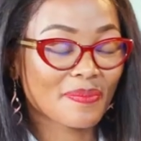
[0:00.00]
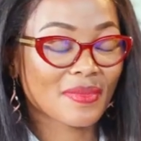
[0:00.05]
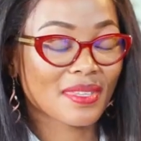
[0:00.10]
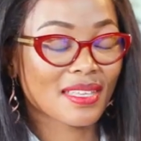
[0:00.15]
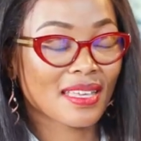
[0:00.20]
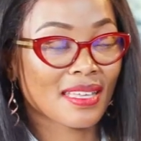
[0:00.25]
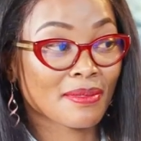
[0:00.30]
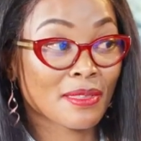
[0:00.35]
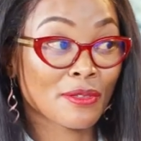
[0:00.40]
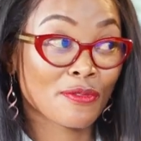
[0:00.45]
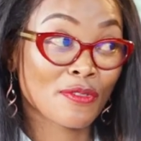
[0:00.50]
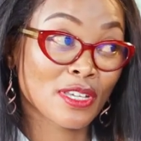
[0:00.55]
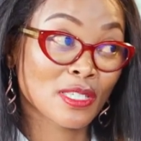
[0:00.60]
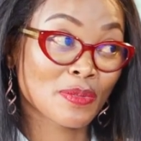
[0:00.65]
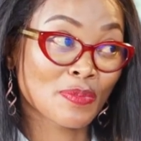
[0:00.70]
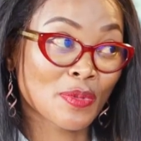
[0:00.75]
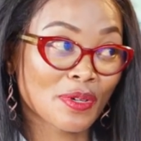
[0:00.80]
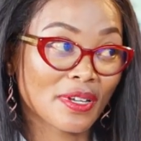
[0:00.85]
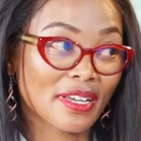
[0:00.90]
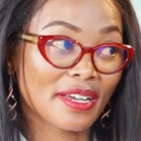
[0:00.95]
Yeah. At the
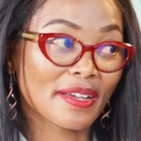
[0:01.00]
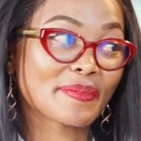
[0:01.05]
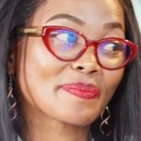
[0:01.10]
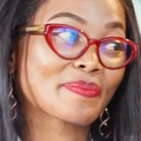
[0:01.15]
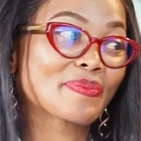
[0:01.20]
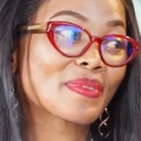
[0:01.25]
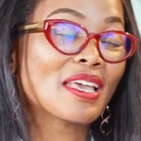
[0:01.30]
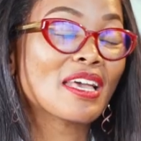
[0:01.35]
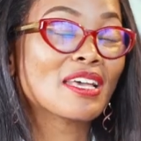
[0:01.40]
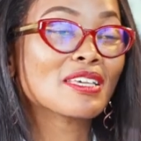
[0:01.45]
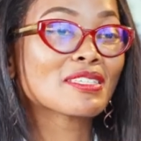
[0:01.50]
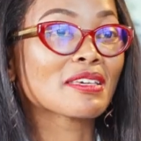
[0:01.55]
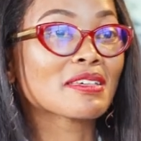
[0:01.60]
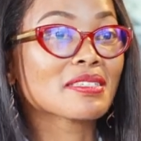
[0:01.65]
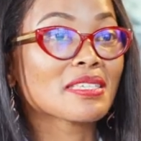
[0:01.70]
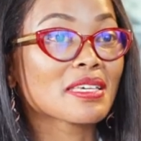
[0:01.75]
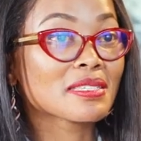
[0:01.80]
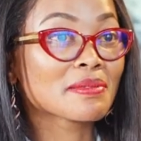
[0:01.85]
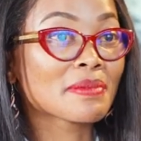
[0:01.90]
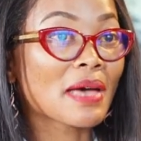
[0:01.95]
Facebook. Yeah. So
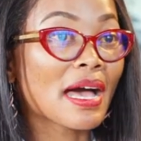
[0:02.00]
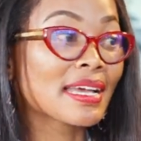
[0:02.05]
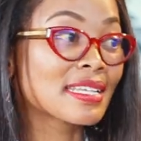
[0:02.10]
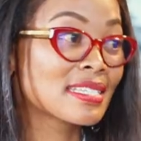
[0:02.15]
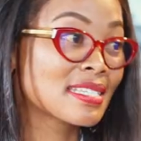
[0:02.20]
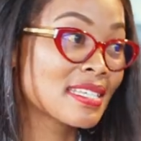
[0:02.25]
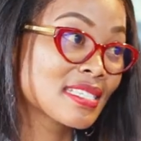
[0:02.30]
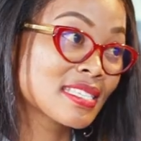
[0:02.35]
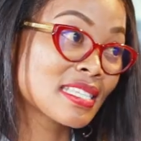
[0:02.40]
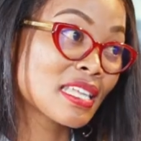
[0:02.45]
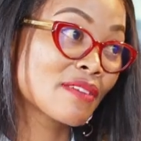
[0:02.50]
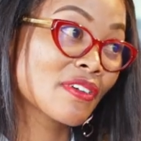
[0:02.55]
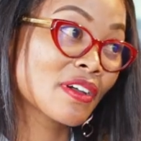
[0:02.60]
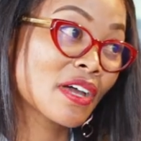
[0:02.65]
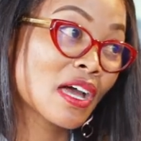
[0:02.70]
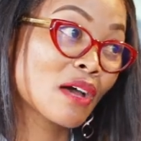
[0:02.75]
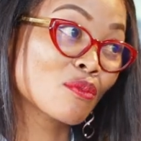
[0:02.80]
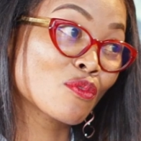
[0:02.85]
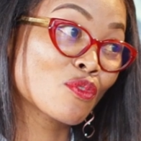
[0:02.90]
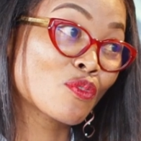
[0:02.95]
he says ideas never
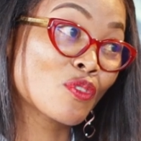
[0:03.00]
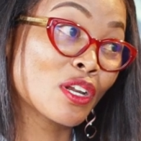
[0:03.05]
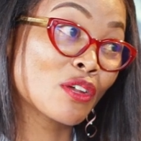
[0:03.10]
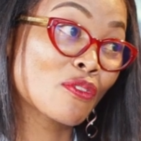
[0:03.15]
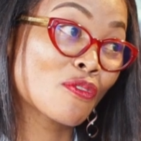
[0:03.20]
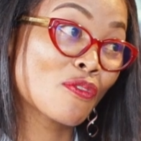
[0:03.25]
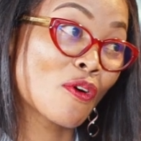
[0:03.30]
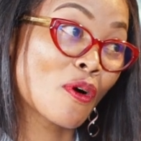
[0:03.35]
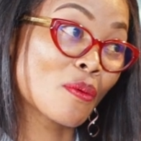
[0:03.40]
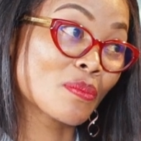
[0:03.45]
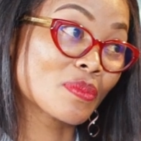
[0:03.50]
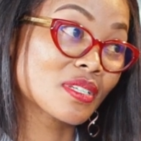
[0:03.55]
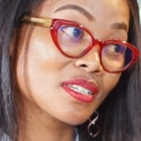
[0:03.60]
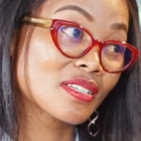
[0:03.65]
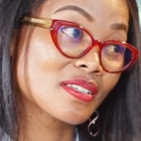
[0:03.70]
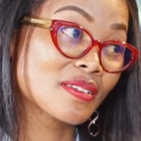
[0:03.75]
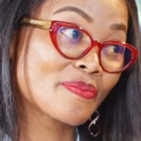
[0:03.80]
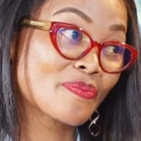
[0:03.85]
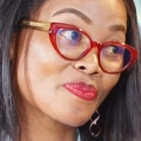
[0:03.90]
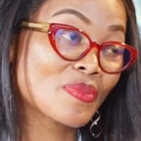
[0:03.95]
come fully formed
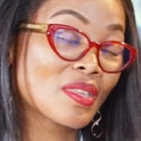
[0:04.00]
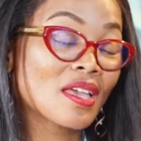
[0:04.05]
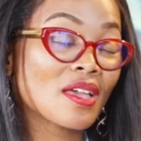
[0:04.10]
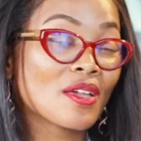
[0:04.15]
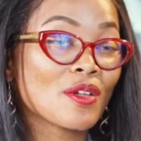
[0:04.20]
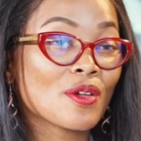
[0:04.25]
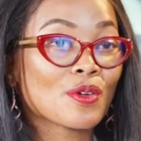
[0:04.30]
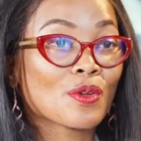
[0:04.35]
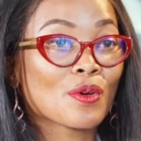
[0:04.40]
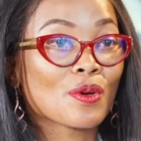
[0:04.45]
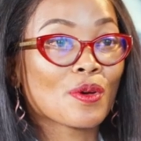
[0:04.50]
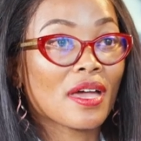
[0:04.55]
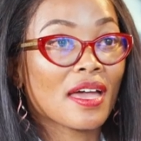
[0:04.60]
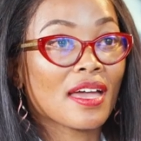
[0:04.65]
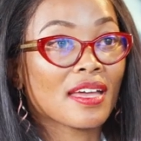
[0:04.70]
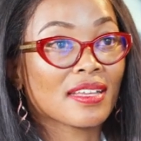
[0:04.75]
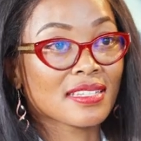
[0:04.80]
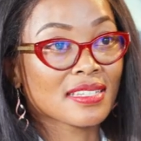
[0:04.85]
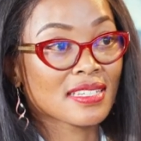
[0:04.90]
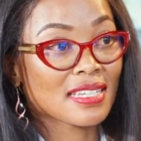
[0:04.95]
you know
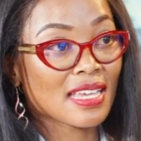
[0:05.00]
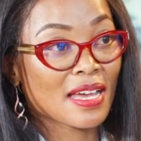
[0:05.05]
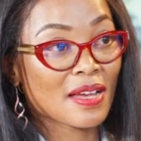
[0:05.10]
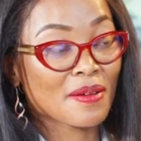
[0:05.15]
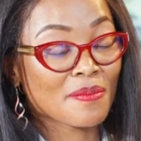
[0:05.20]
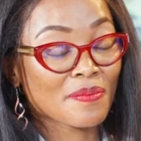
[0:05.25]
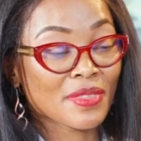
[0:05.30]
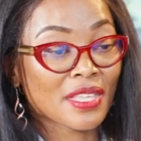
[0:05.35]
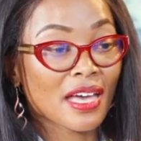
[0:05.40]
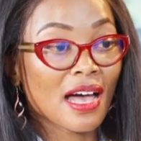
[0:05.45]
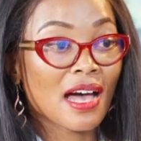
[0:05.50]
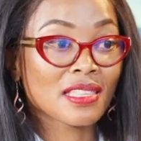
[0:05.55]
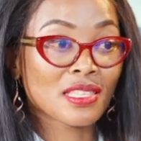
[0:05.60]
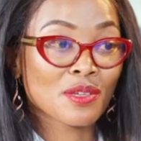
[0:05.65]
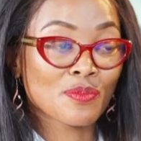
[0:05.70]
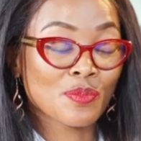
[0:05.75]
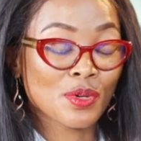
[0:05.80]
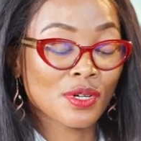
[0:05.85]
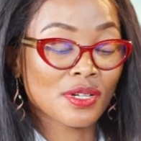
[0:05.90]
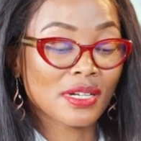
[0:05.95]
and um, the
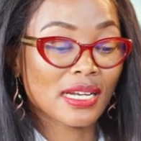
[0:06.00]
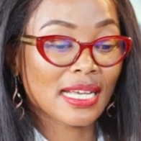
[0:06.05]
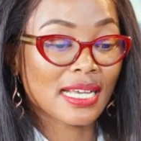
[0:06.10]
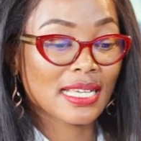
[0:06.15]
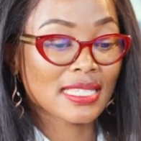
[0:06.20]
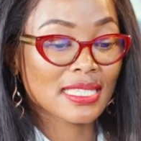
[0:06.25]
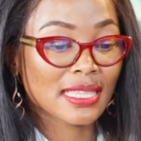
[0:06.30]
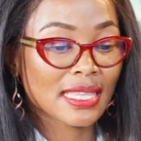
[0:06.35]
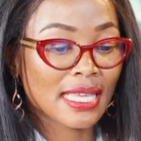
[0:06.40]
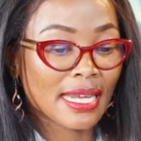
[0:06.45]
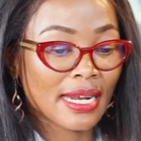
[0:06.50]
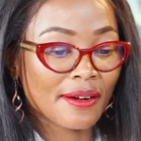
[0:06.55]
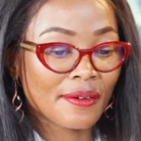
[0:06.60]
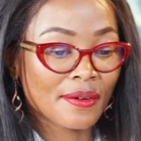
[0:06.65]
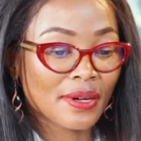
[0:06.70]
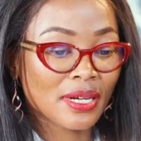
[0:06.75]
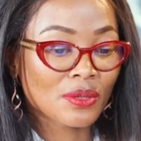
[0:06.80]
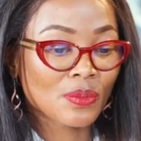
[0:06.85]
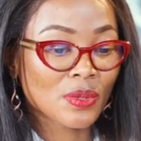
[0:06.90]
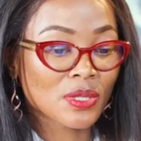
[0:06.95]
other book like i said that i
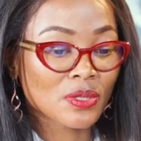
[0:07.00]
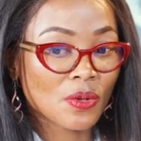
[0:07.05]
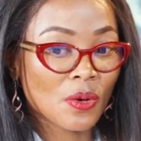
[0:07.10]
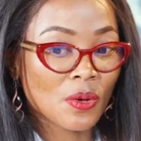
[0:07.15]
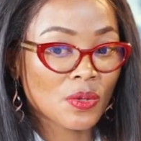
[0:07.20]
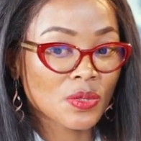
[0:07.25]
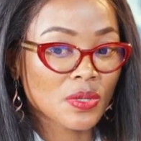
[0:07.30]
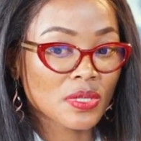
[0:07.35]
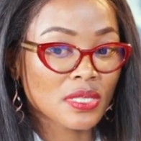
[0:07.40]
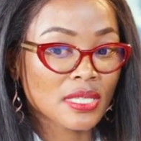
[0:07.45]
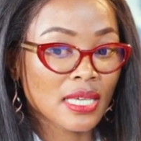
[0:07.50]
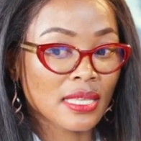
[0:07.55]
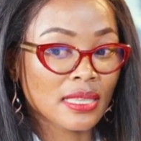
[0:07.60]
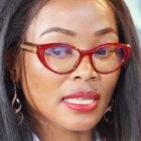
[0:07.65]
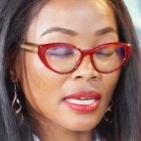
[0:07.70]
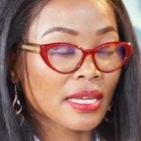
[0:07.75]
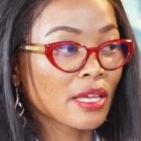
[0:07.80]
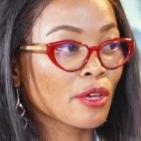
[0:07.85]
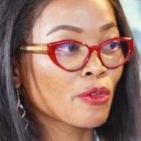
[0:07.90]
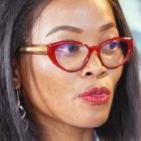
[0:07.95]
read was also
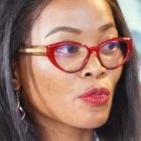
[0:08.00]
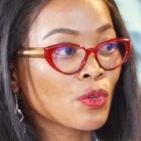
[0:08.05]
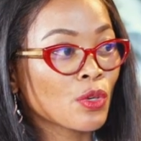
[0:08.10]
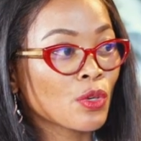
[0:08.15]
saying that if